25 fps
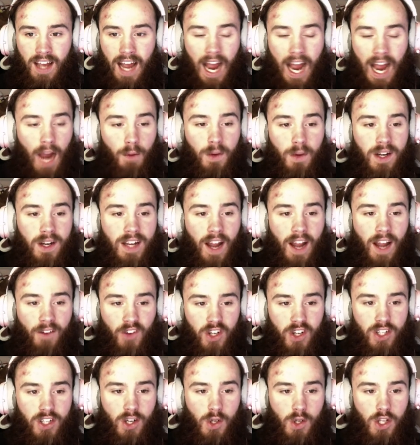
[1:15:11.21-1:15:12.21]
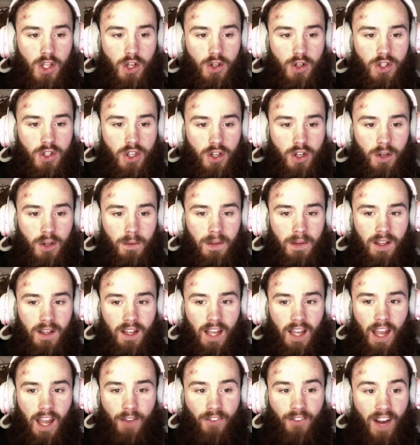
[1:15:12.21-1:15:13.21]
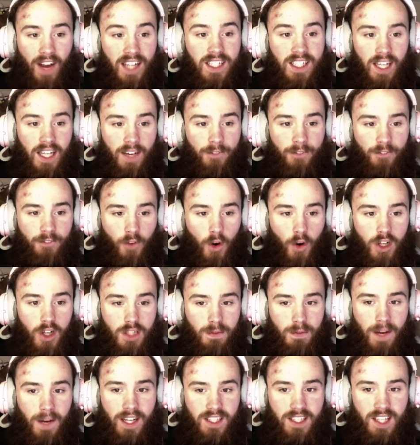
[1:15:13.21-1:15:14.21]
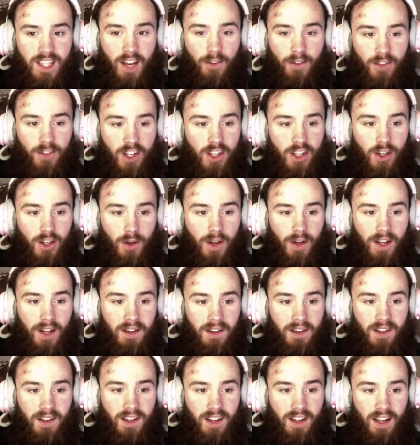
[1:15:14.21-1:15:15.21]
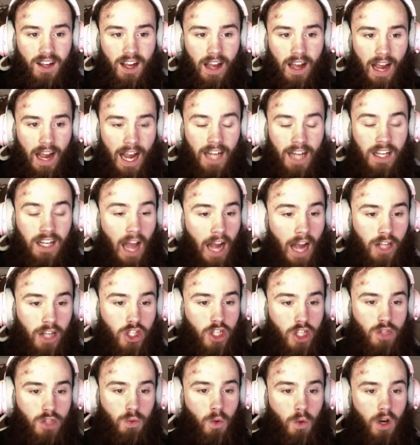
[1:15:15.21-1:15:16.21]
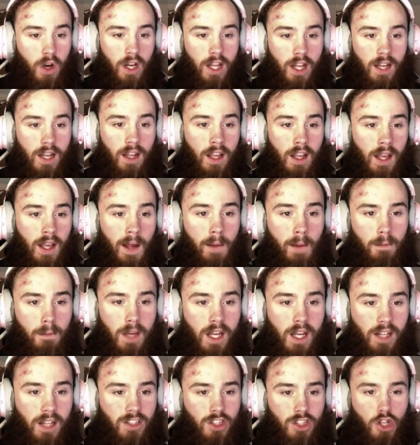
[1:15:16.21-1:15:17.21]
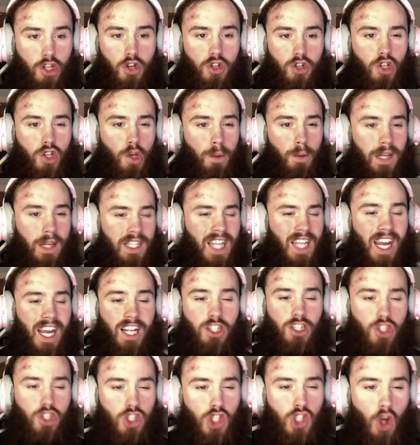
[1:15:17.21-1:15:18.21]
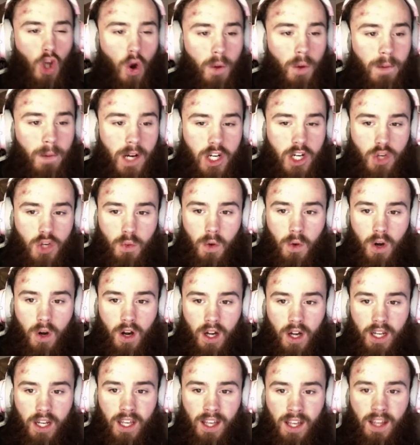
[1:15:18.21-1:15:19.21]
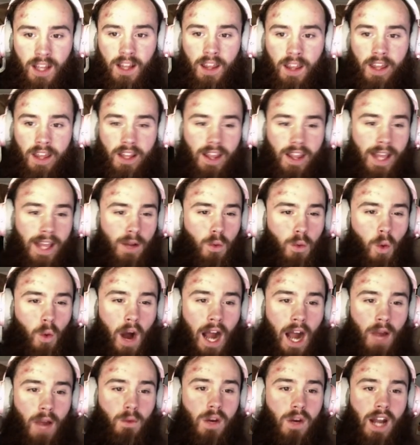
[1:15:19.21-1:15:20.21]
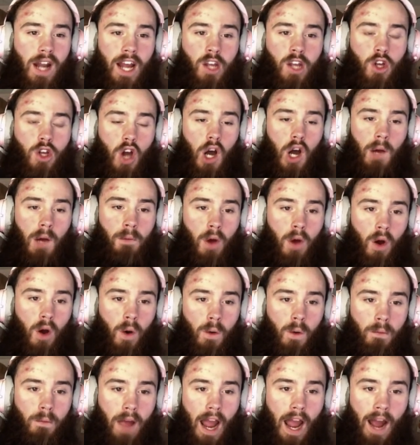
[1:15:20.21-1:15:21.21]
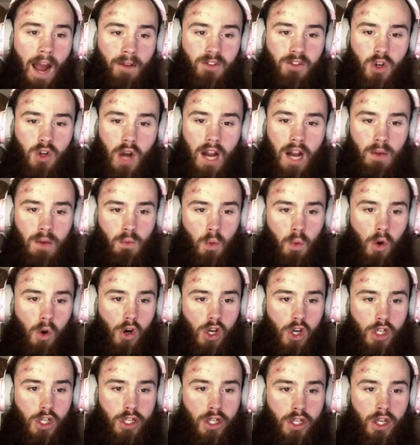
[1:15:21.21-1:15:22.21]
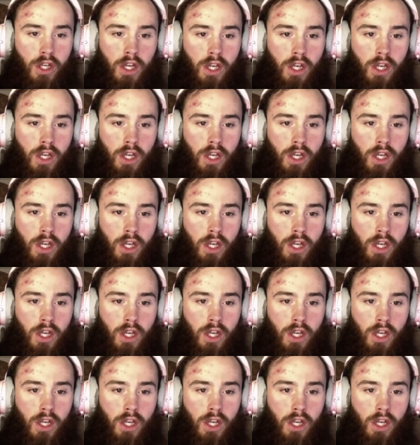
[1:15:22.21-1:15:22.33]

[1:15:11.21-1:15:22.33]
I would never do YouTube if I didn't force myself to do it. I just wouldn't, because YouTube, it takes so much work. Like, why would I come home after I work